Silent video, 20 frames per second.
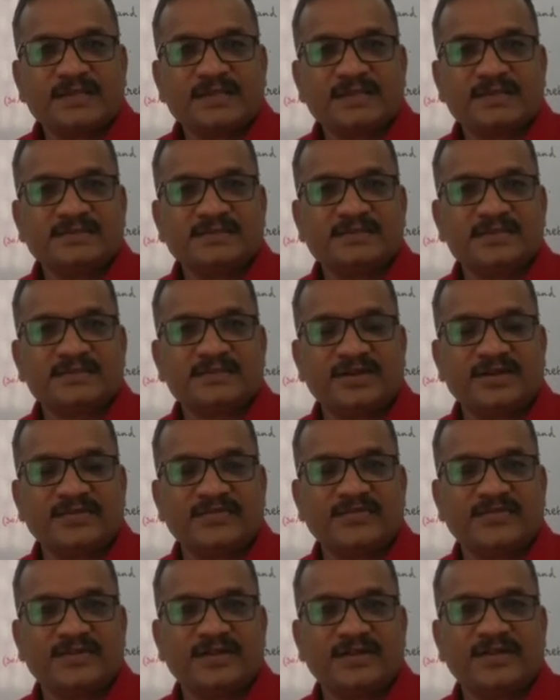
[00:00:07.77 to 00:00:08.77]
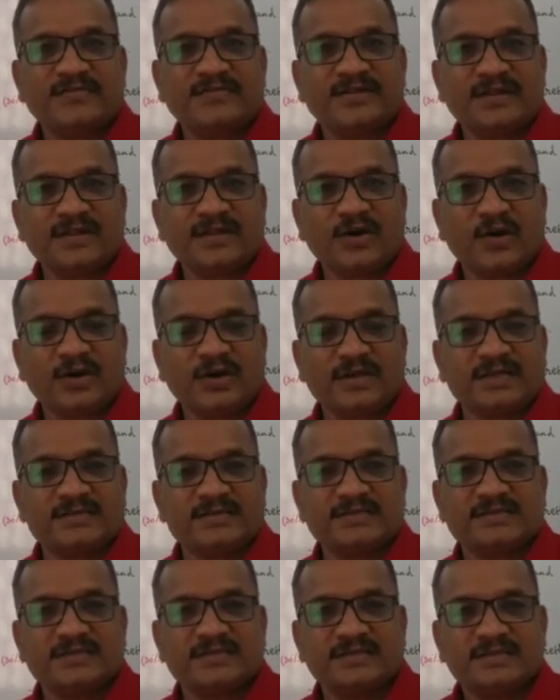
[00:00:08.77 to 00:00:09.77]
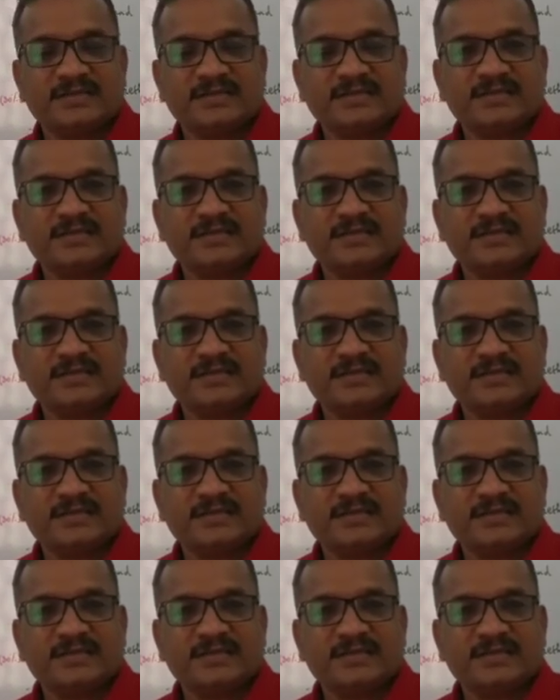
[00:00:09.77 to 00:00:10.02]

consists of different organs.